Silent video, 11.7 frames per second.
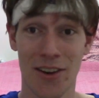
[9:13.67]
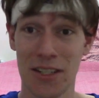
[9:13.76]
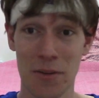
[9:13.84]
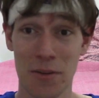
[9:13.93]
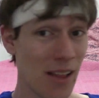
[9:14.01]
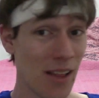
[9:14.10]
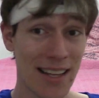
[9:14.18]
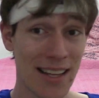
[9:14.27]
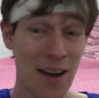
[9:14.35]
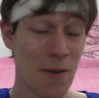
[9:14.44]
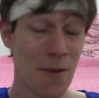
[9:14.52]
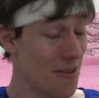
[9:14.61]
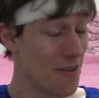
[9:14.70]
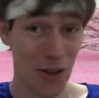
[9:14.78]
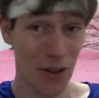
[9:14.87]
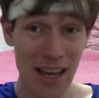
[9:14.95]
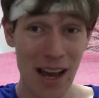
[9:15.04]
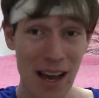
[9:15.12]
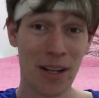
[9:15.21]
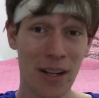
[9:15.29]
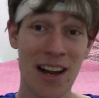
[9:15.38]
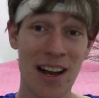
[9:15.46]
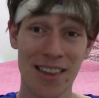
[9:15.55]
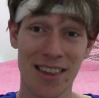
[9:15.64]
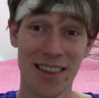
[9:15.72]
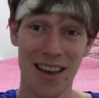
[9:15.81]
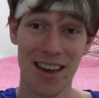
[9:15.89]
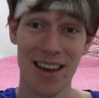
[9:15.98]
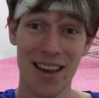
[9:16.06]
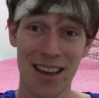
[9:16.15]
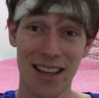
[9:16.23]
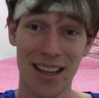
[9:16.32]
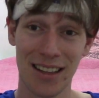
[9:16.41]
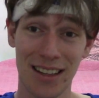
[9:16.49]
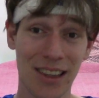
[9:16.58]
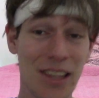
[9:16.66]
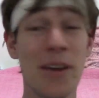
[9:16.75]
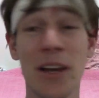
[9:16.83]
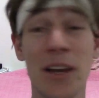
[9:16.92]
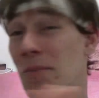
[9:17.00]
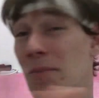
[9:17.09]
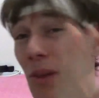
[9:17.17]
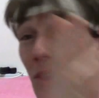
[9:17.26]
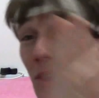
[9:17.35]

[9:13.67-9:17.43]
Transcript: Is it going to be like that, where you've got the upper class living